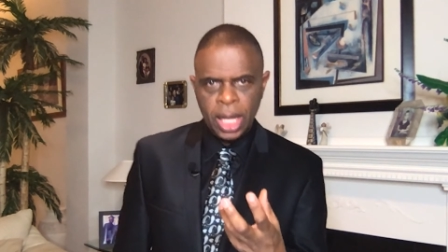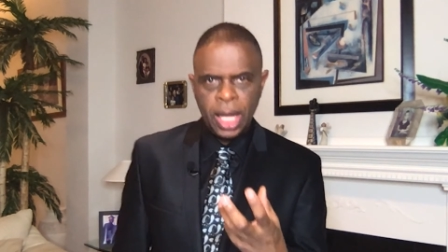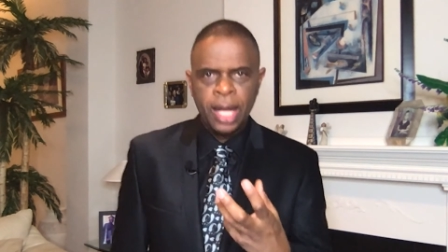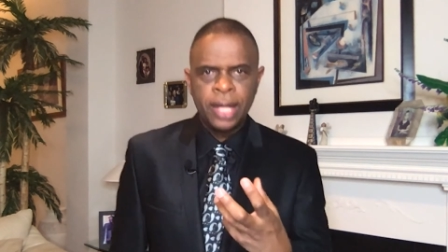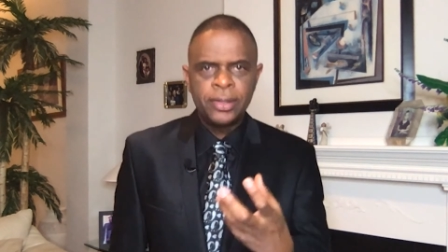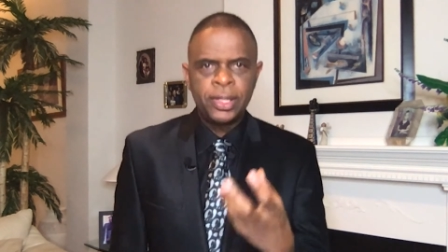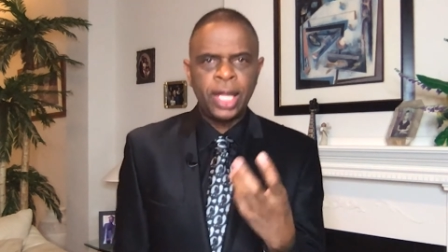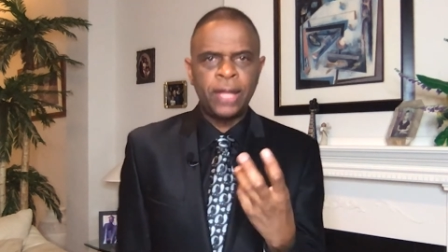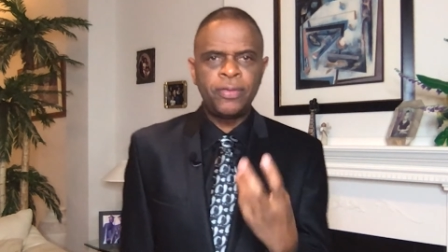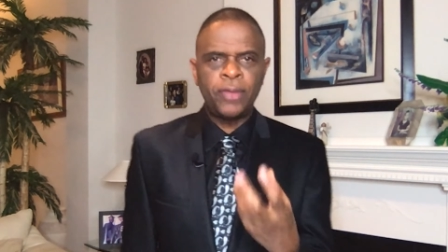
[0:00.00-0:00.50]

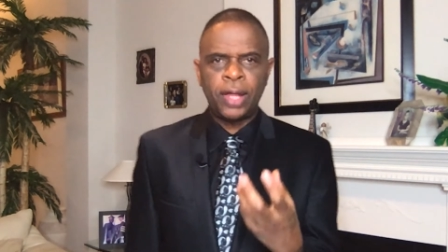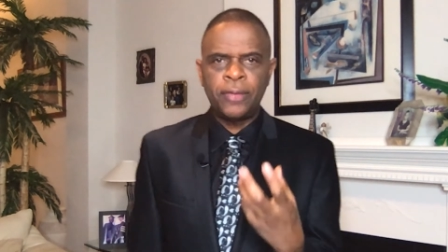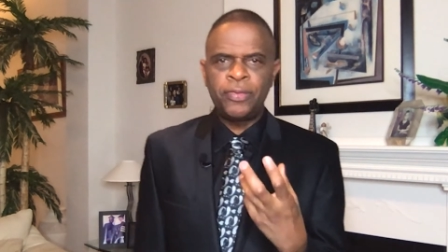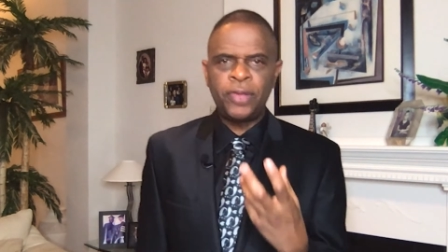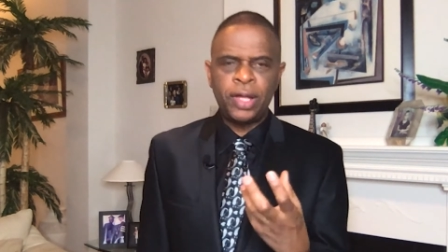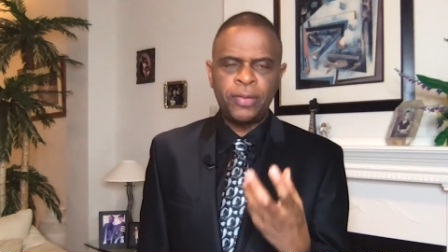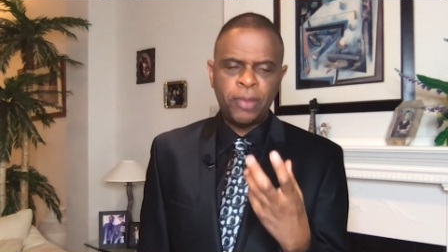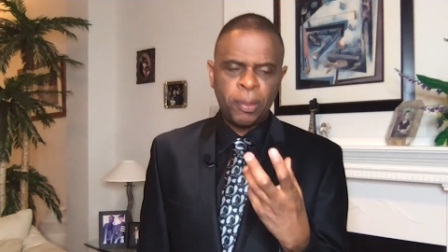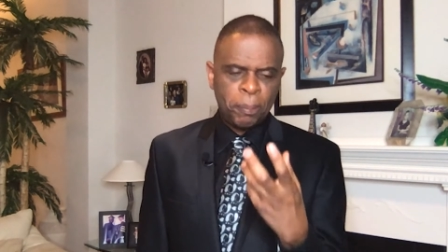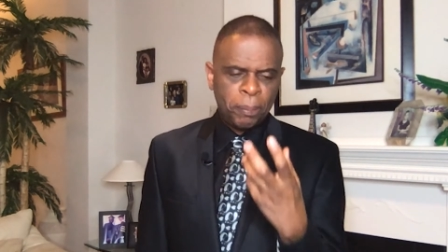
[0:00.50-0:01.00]
The,
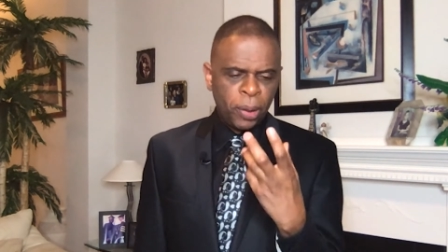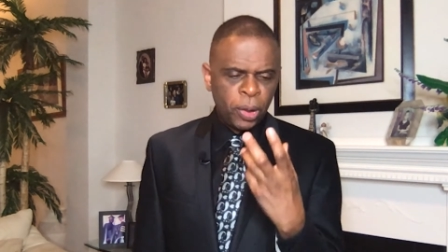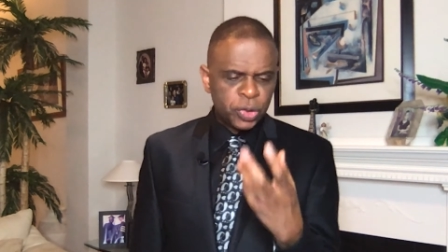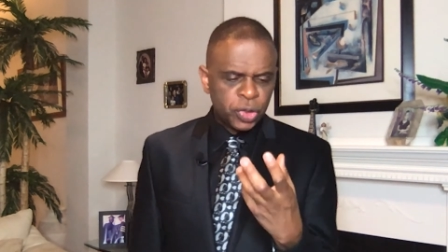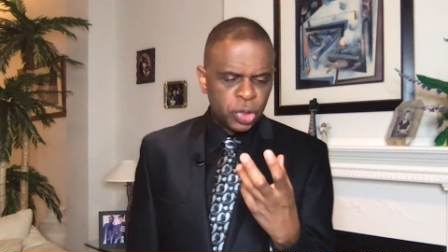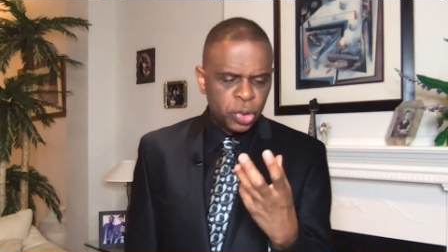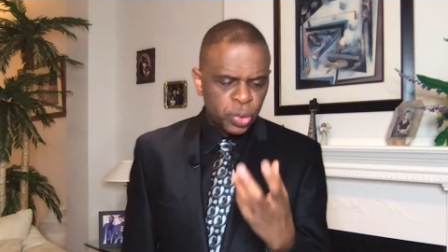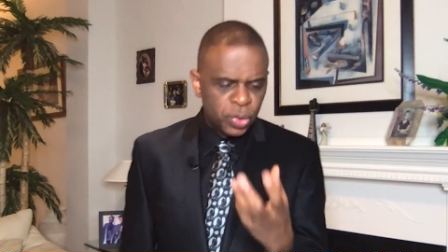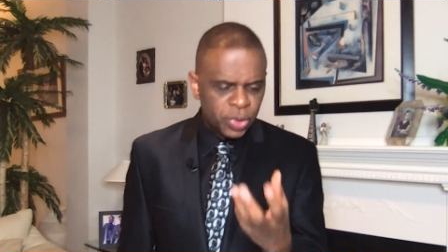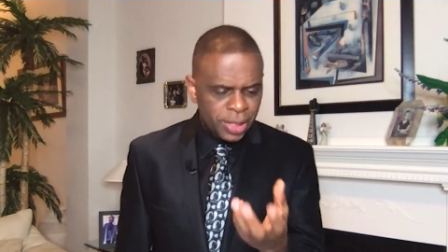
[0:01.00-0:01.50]
the, the
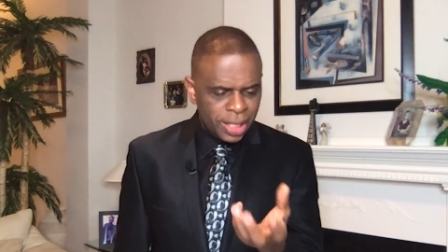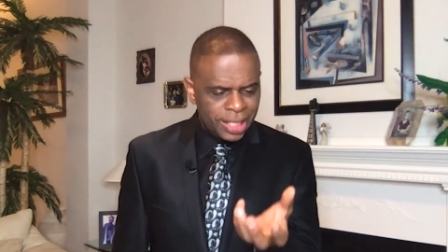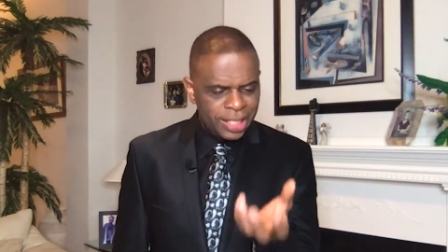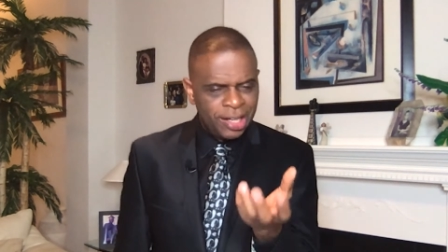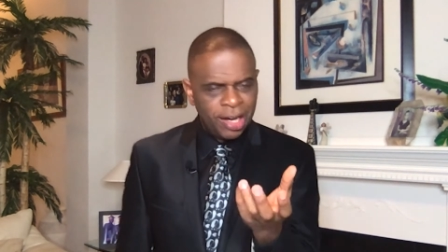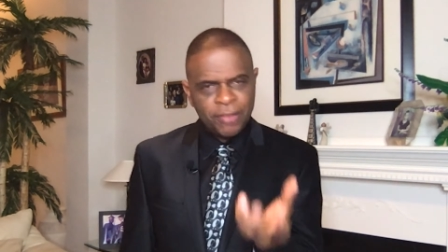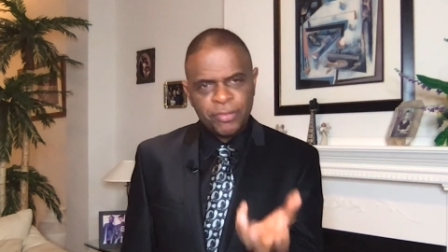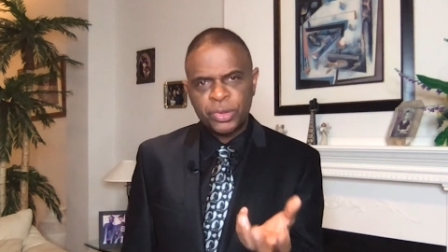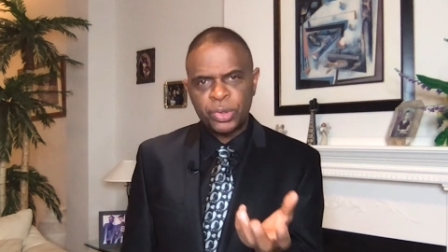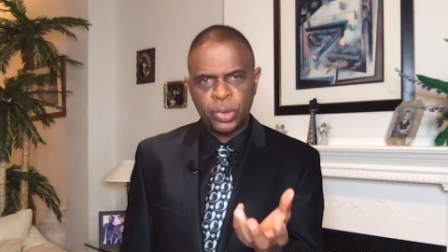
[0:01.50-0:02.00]
person who's the
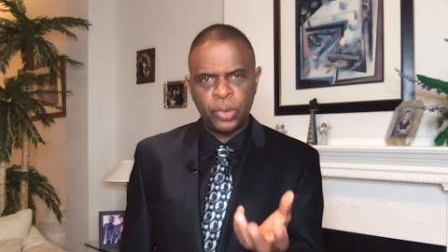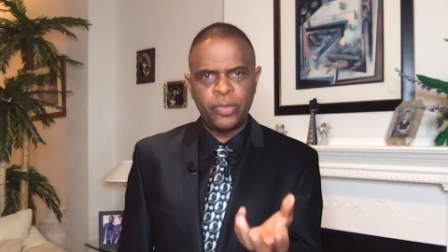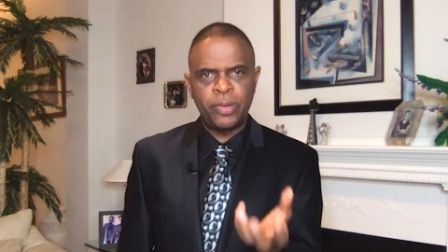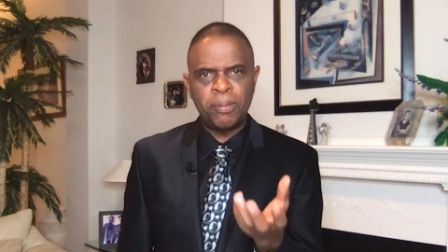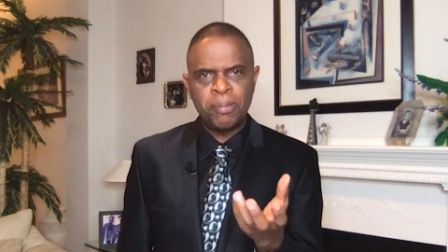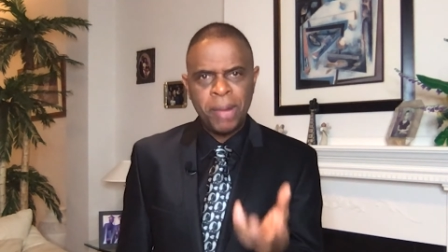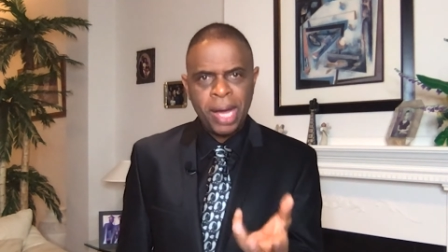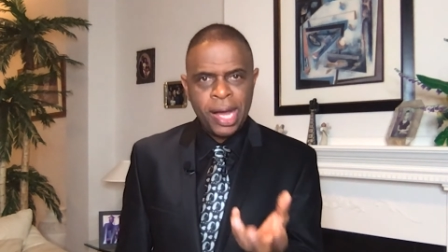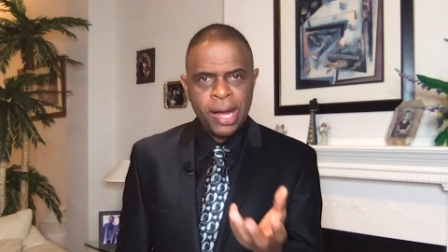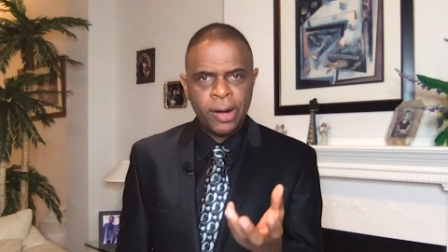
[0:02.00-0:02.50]
governor, the
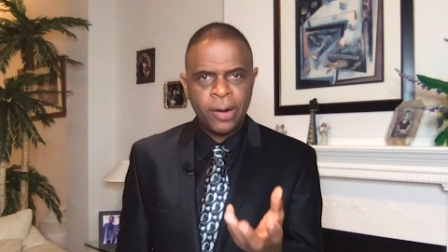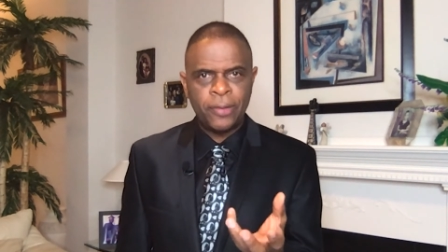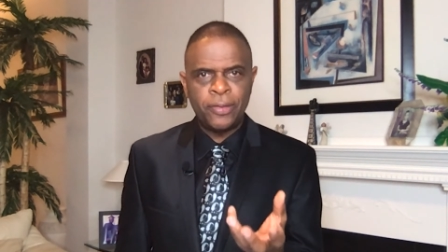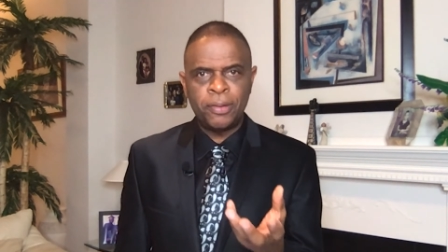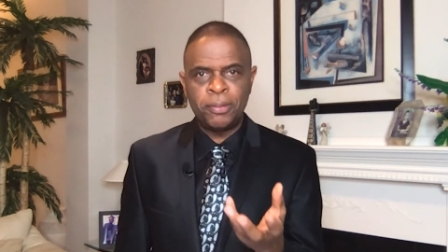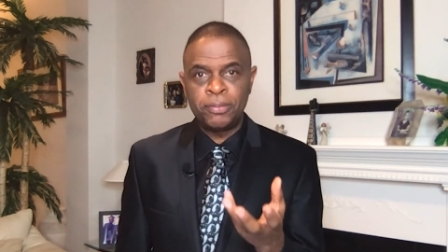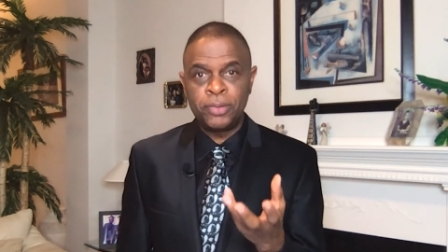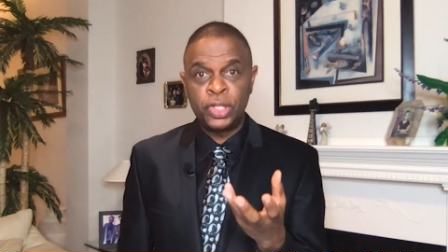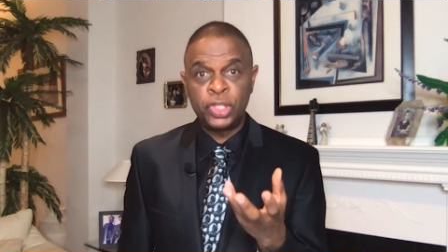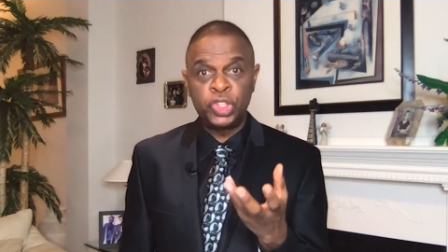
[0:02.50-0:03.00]
mayor,
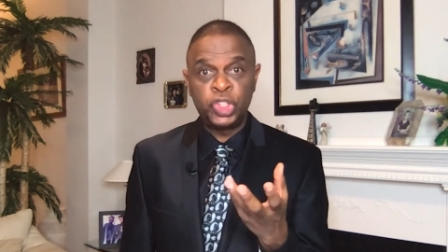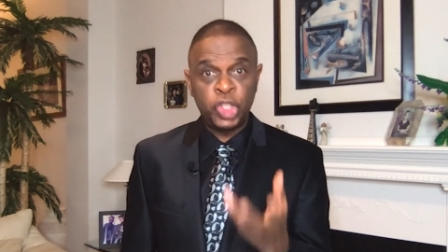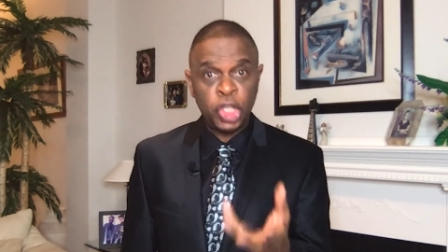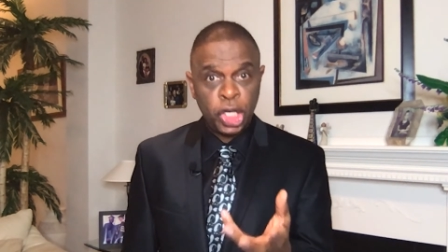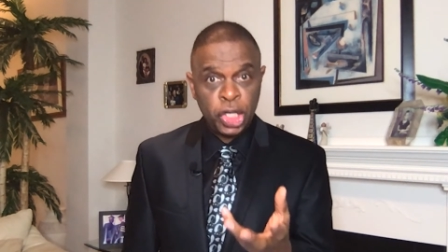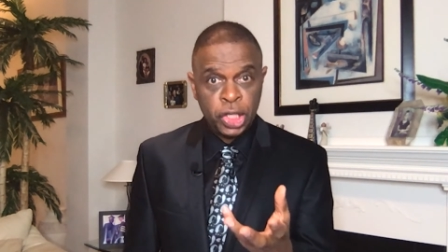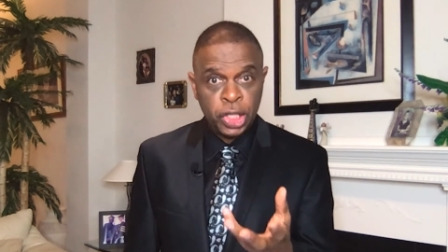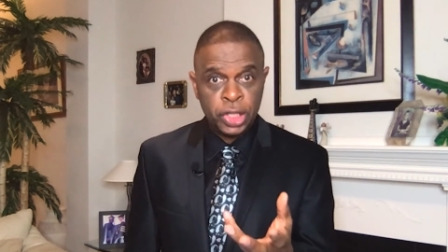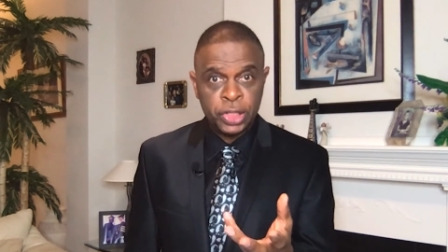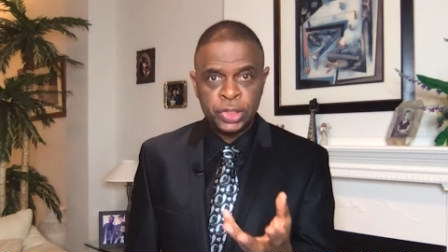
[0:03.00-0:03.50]
the, the
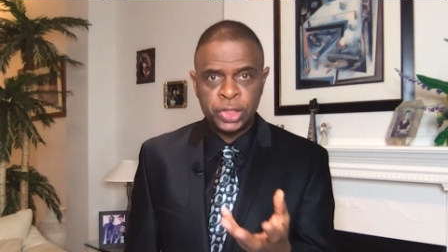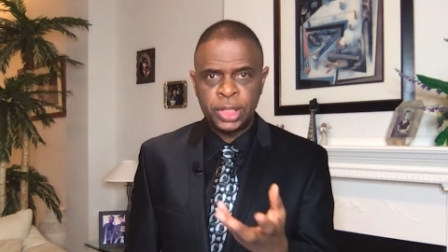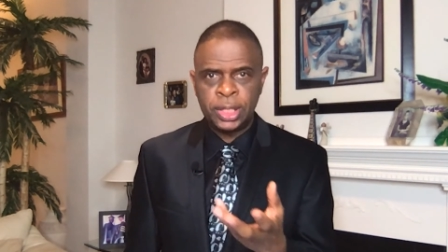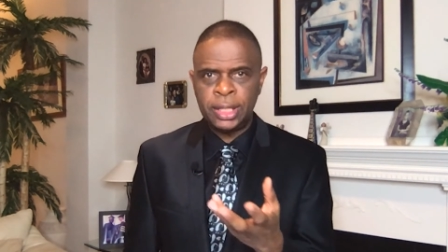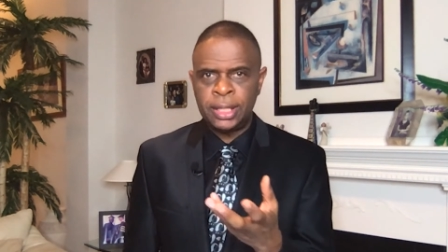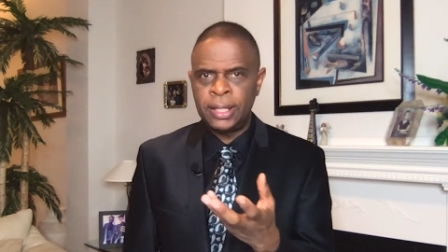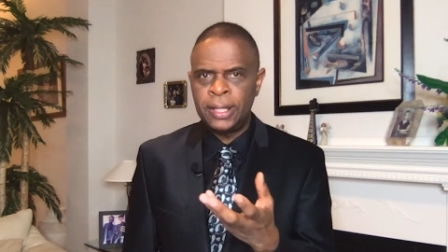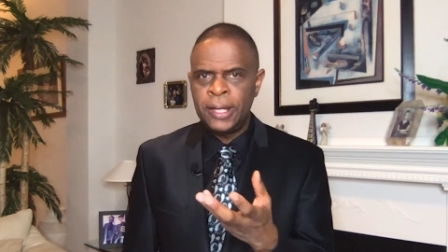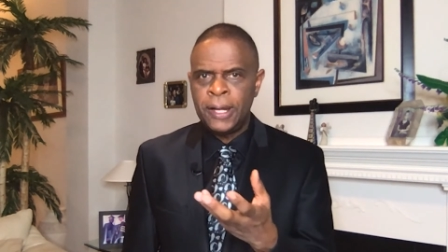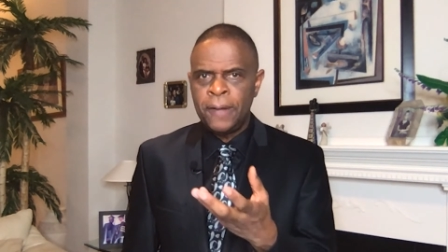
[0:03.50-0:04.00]
judge,
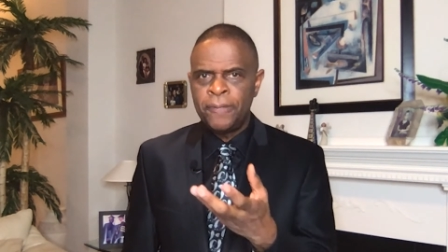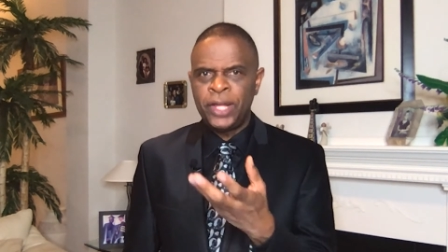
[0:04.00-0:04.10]
the,